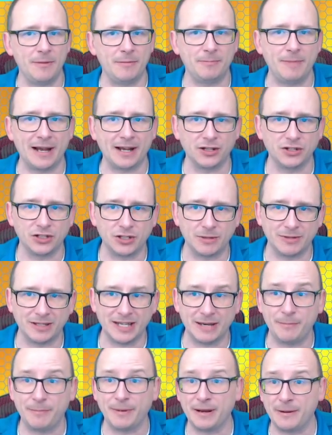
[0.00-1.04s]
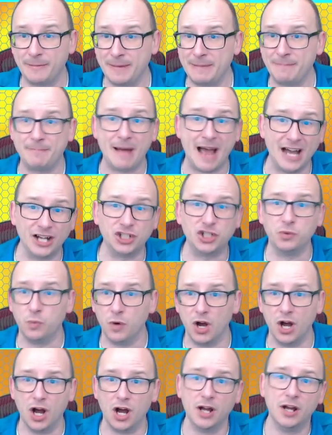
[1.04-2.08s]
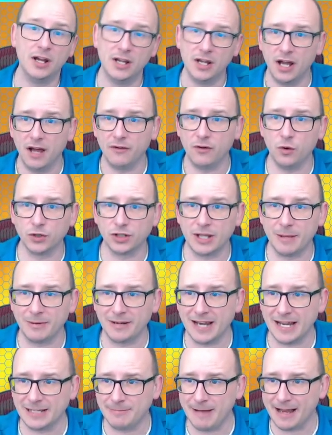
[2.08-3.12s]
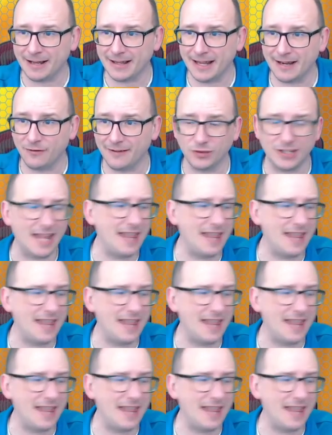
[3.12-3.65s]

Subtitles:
them back on the top of the table, but it'll be as you were, of course, a couple of days back then, of course.